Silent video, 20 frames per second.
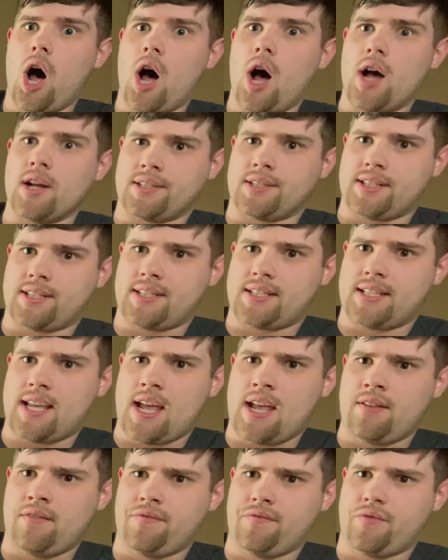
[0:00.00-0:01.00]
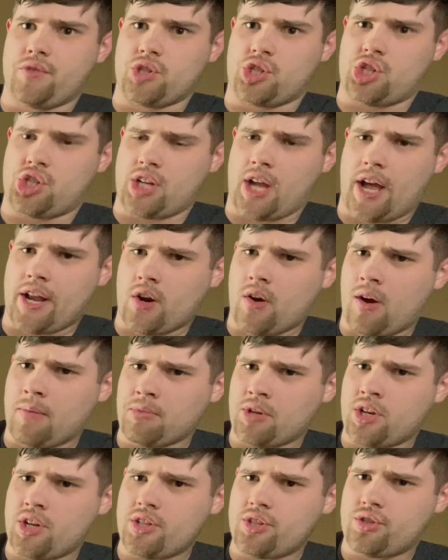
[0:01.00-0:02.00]
A skin for Shadow, I'm
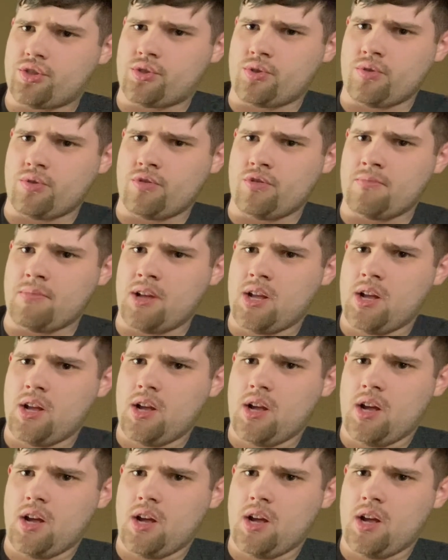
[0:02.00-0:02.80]
gonna assume?